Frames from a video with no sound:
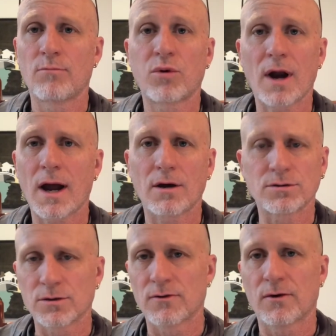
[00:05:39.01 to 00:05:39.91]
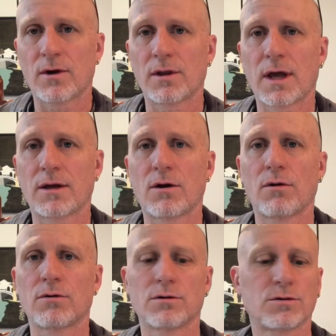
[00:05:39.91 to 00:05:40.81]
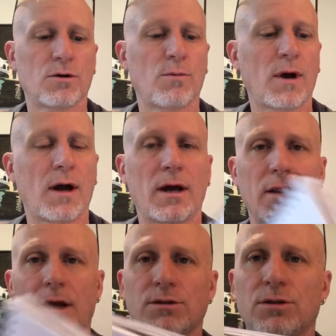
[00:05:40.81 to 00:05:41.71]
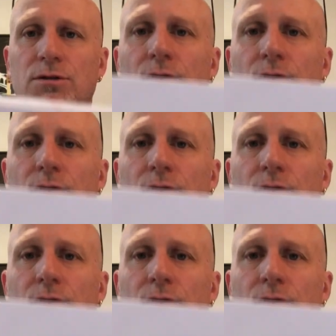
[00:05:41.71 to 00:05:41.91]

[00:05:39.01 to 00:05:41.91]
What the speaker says: brows are a very light color, and so are my eyelashes, so